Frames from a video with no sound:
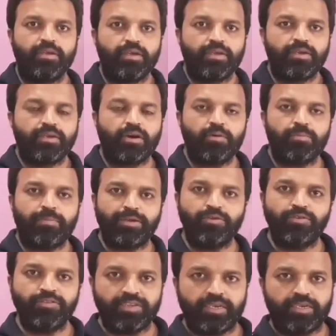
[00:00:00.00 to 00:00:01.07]
Now by
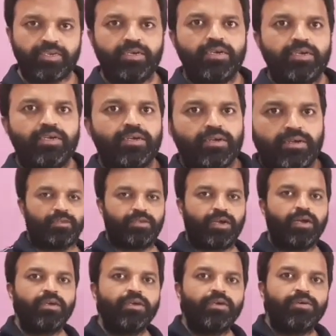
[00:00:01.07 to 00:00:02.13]
using,
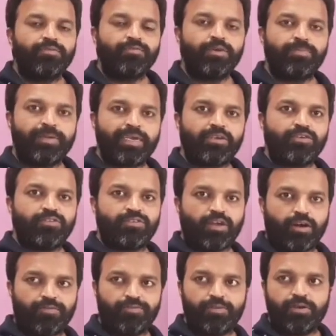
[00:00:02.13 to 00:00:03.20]
we make use
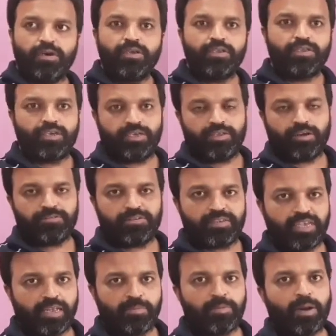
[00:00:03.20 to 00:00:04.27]
of change of
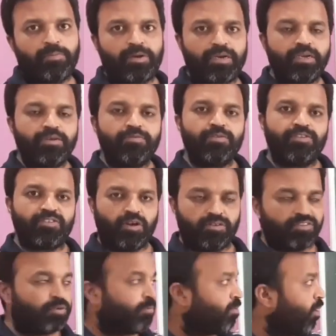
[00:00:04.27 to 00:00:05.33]
scale property. We solve
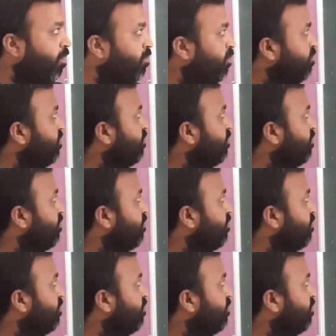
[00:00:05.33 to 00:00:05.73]
some problems